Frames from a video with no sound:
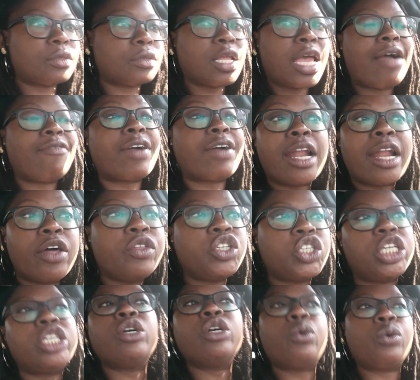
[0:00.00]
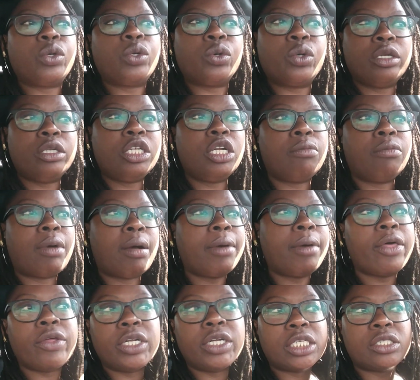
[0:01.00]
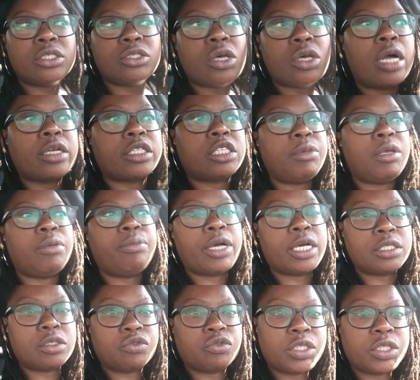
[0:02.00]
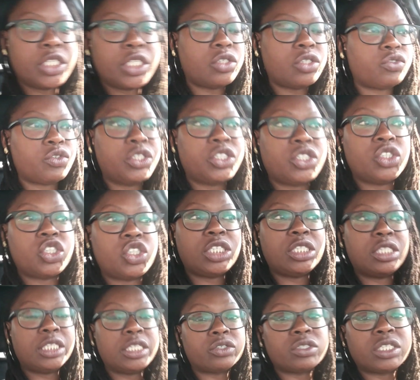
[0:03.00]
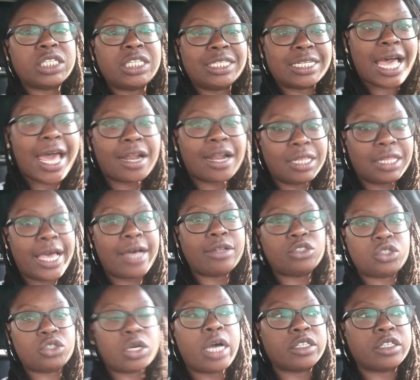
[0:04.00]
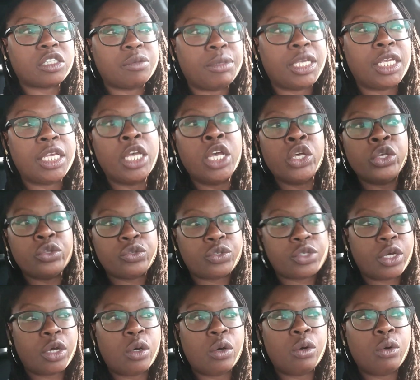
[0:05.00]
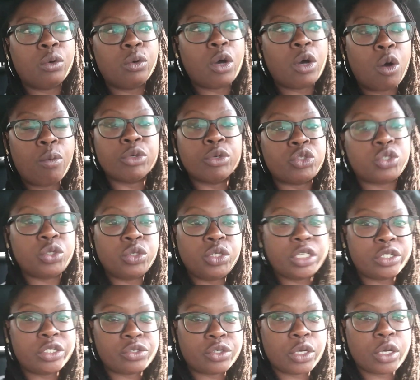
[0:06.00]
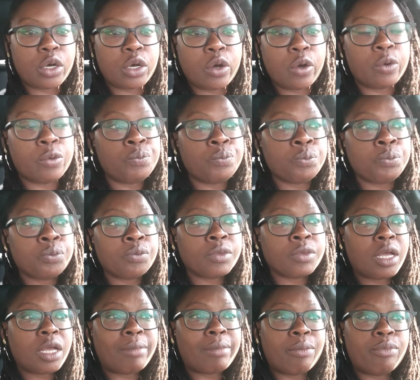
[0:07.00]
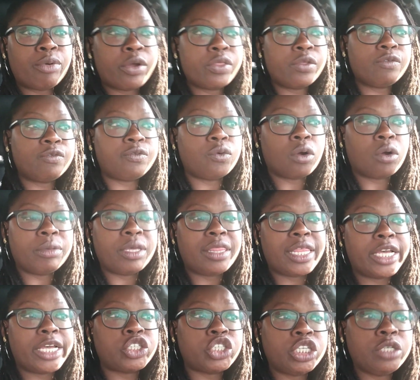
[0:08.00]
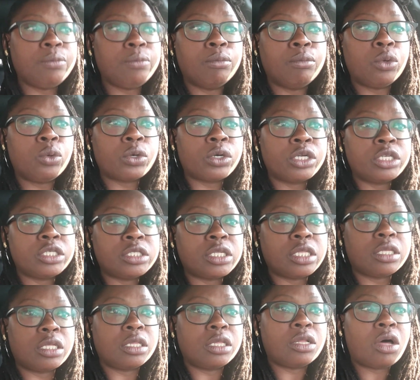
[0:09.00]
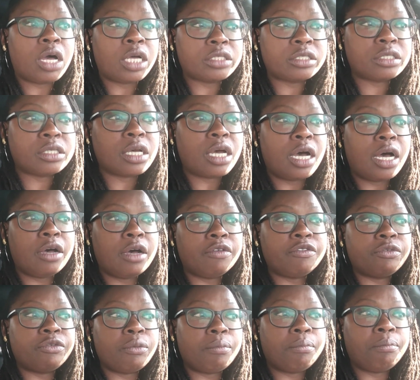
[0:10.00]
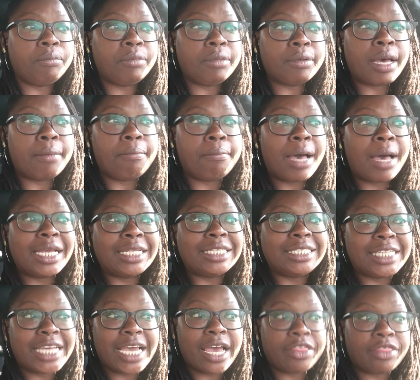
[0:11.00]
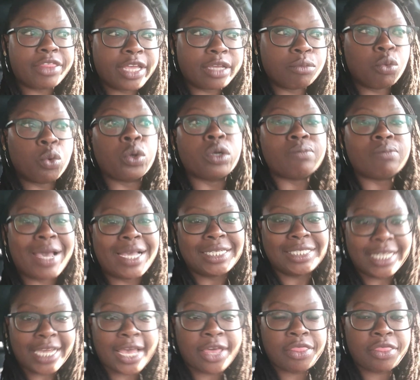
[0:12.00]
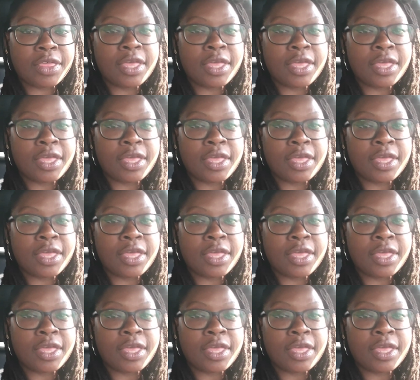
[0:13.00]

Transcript: I've got other shit going on. My mother doesn't talk to me because of religious reasons. She's literally not allowed to talk to me. So almost 2 years ago, my brother informed me that she mourned the loss of my death, mourned my death